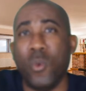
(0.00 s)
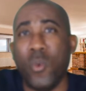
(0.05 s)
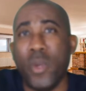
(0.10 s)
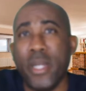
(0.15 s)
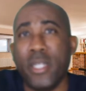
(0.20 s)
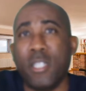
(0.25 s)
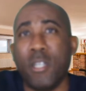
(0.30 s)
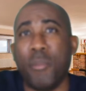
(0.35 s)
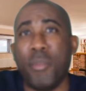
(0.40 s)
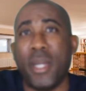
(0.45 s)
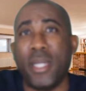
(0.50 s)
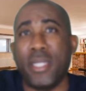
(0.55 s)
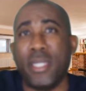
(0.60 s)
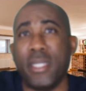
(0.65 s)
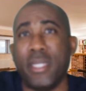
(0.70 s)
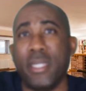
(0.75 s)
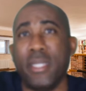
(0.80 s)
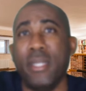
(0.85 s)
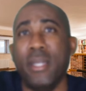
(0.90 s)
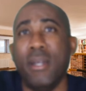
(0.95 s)
weight
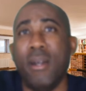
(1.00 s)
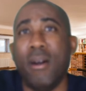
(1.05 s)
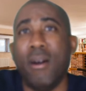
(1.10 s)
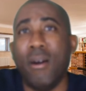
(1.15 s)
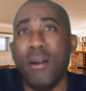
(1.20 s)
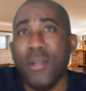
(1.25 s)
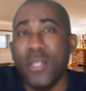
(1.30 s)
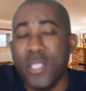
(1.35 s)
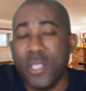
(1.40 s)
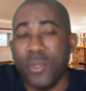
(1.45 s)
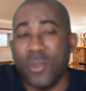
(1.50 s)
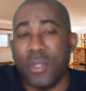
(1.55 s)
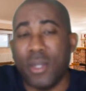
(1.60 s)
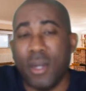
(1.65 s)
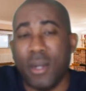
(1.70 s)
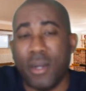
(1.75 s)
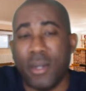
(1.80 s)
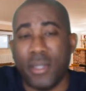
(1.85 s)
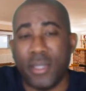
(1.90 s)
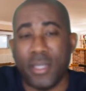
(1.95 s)
capacity also
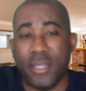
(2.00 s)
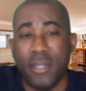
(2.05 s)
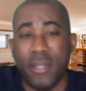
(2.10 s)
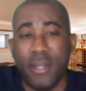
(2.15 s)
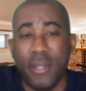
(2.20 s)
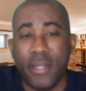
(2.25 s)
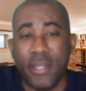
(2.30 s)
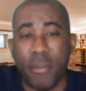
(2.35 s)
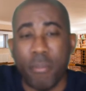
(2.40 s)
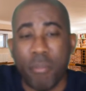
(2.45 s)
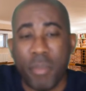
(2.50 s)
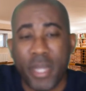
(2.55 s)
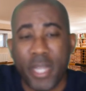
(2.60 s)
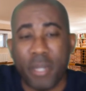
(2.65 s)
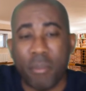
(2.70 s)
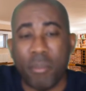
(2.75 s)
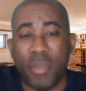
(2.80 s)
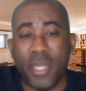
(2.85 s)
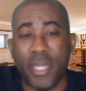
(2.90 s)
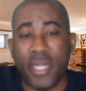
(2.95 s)
caused the
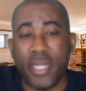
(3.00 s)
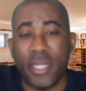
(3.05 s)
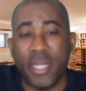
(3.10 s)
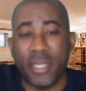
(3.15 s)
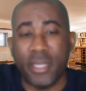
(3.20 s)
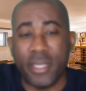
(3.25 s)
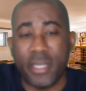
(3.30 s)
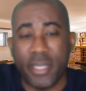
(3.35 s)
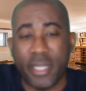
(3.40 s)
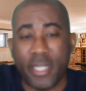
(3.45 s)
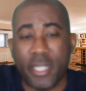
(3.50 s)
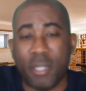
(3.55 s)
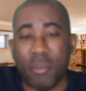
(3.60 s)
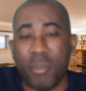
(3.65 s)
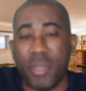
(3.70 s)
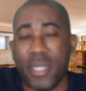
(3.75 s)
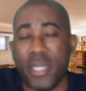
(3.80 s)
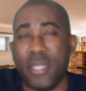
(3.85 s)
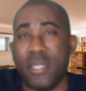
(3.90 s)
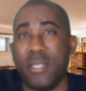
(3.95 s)
main blade, second
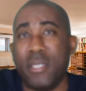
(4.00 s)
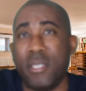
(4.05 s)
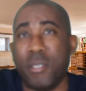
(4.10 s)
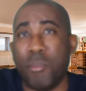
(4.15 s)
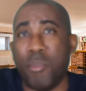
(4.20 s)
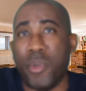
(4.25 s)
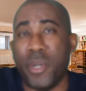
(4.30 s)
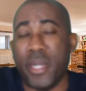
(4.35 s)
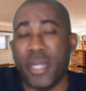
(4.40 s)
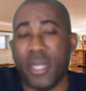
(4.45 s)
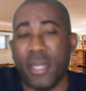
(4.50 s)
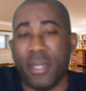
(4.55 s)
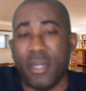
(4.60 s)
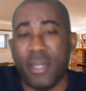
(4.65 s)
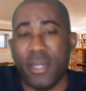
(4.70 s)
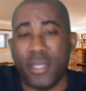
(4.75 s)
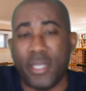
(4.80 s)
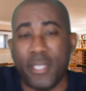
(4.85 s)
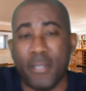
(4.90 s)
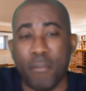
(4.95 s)
blade to break a
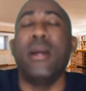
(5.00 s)
lot.